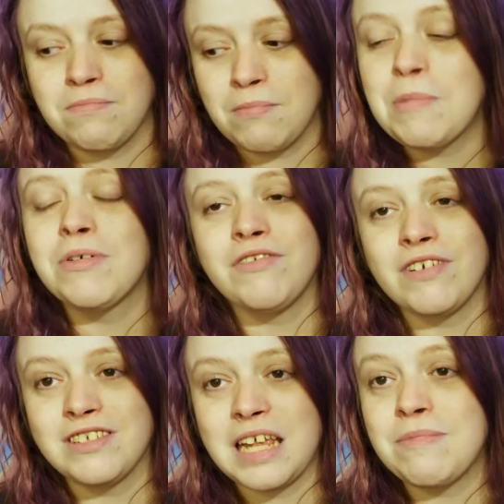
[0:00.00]
My
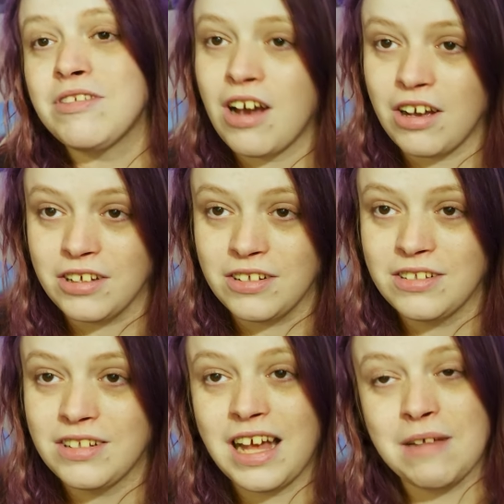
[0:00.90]
boyfriend's name is
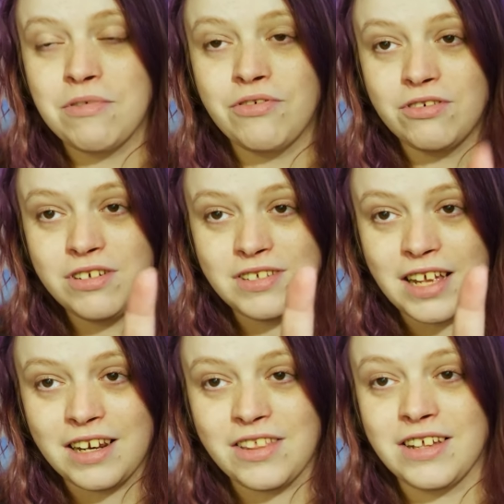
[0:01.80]
Kyle, and before you say
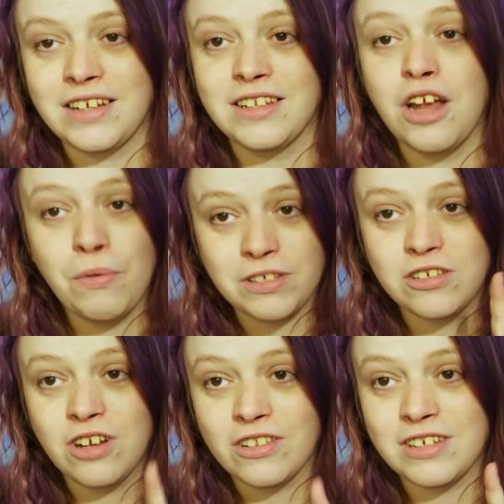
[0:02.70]
anything, no, it's
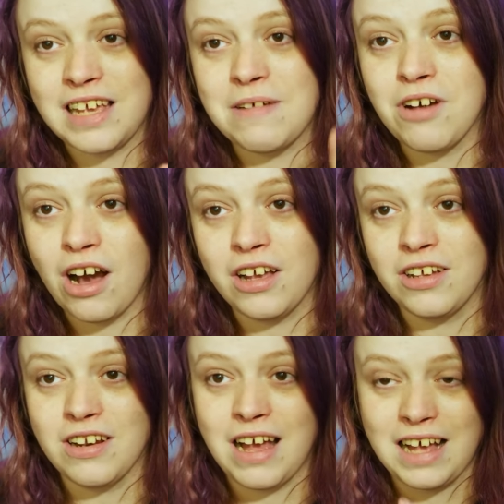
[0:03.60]
not the same
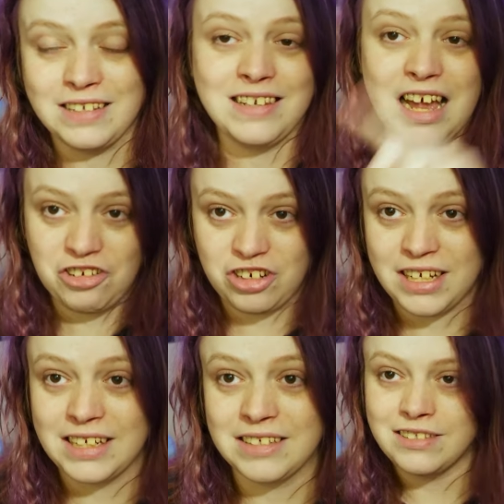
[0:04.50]
Kyle as last year.